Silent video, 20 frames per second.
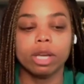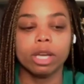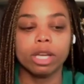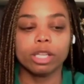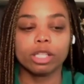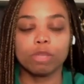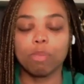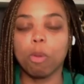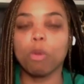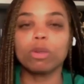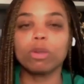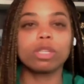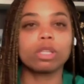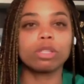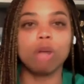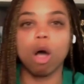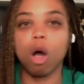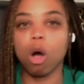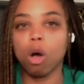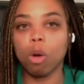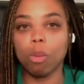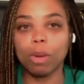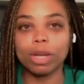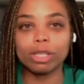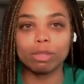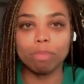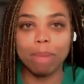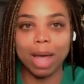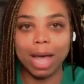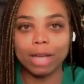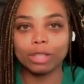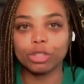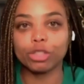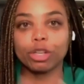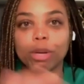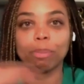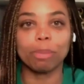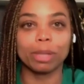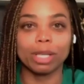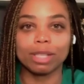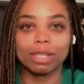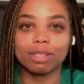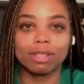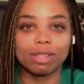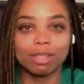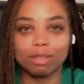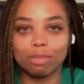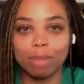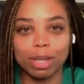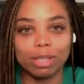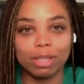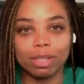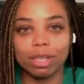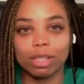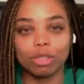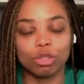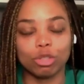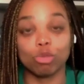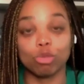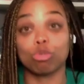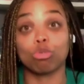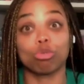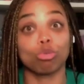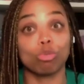Mm. Sports has always mashed up against these messy issues